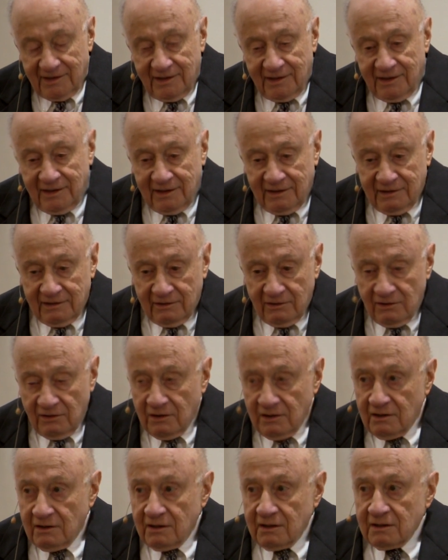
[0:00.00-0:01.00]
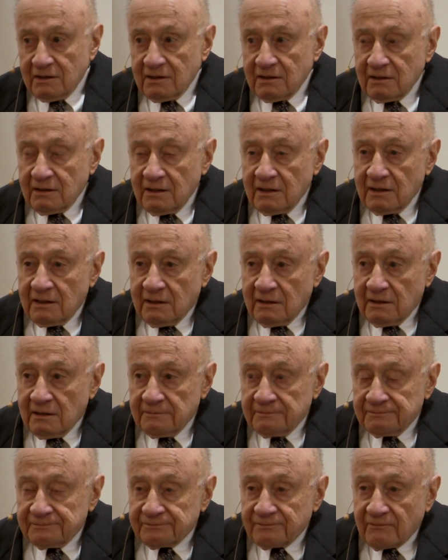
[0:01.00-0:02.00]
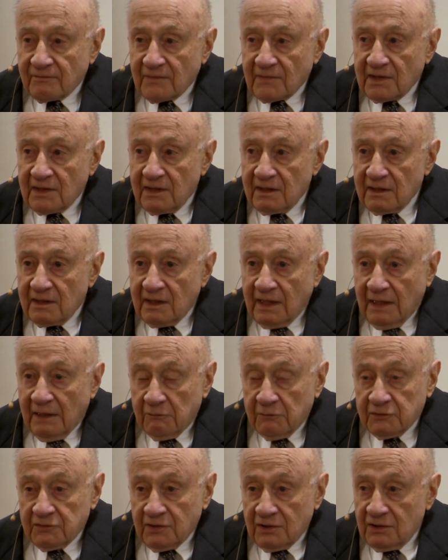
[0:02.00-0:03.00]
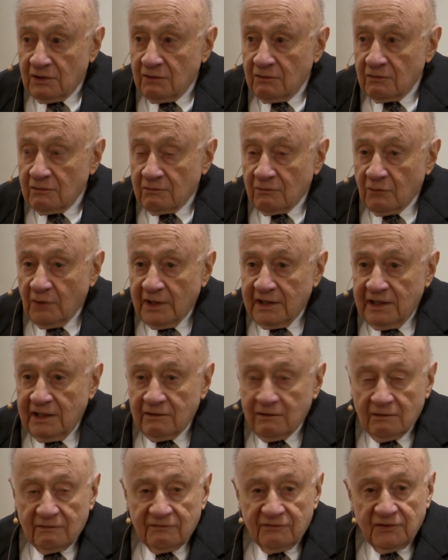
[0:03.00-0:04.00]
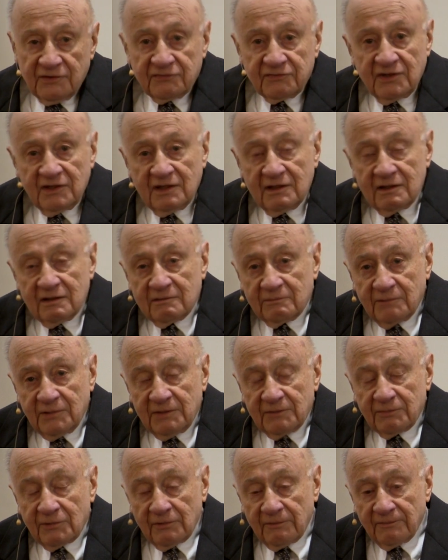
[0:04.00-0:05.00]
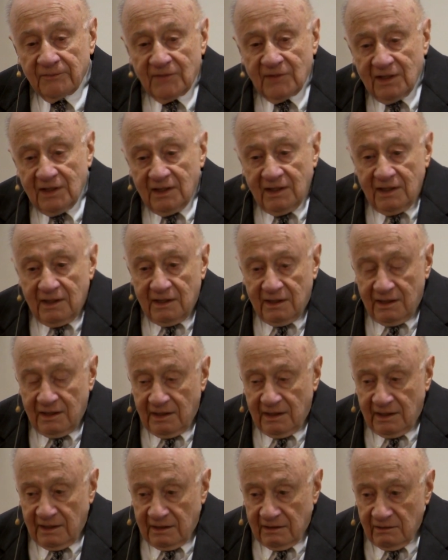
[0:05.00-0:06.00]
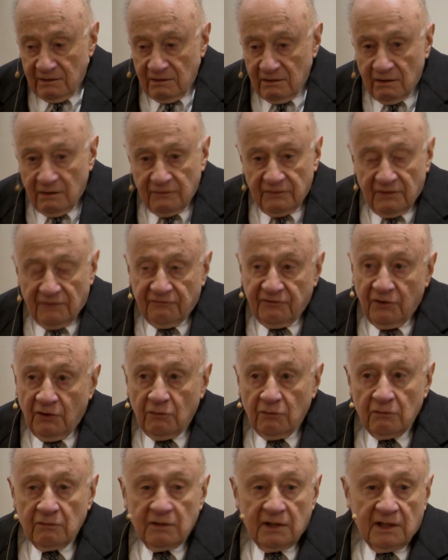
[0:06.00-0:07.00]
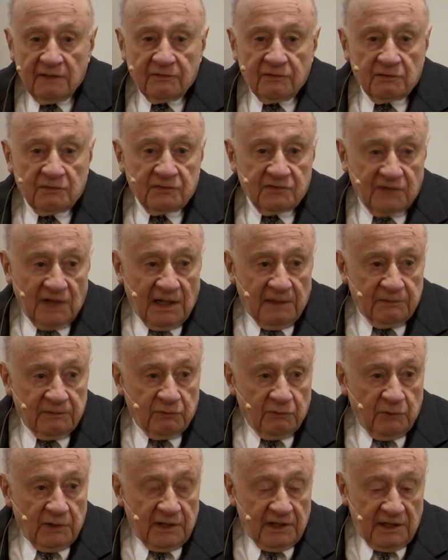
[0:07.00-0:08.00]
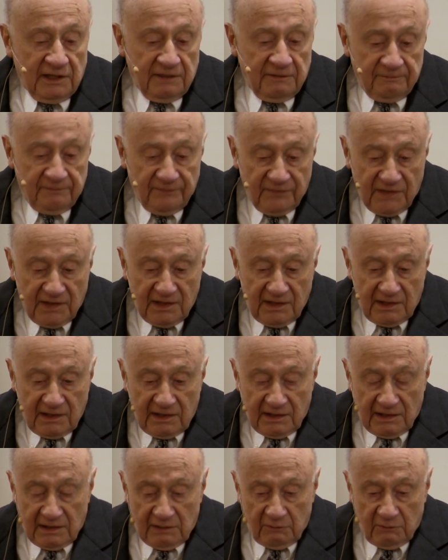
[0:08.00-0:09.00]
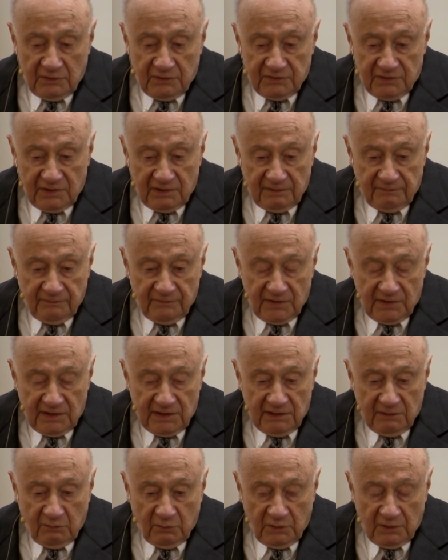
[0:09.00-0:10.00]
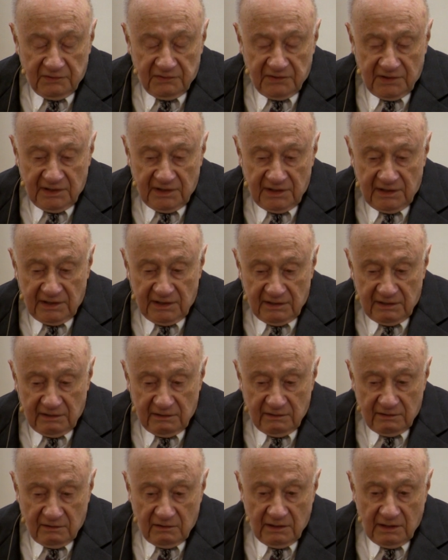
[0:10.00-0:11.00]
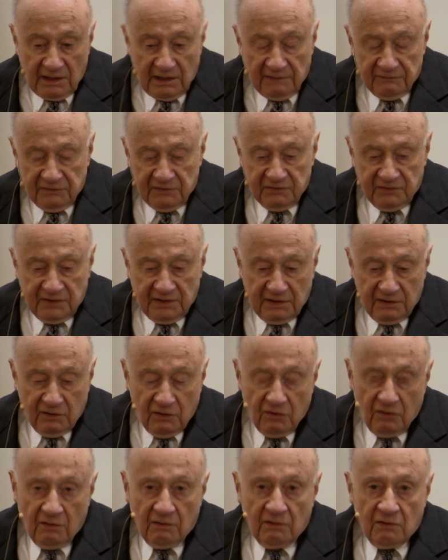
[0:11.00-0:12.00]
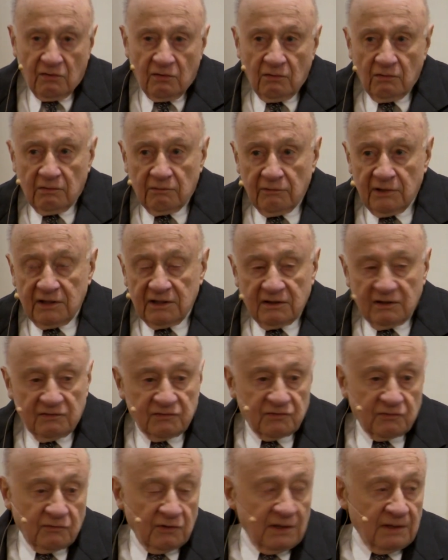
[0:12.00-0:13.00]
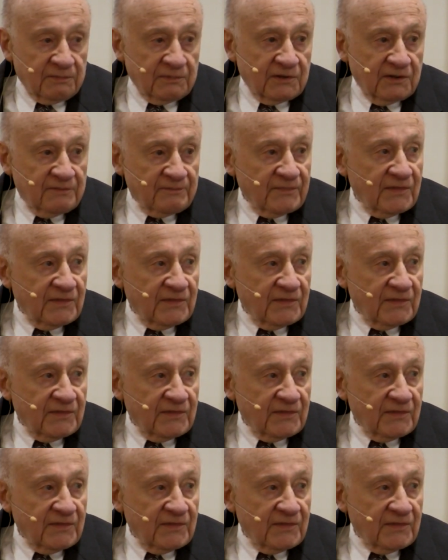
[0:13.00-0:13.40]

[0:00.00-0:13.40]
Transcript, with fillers: and um, I was alone, waiting on 15 people. And the phone never stopped ringing. And it was, a, it was a, uh, obviously a church who had written a script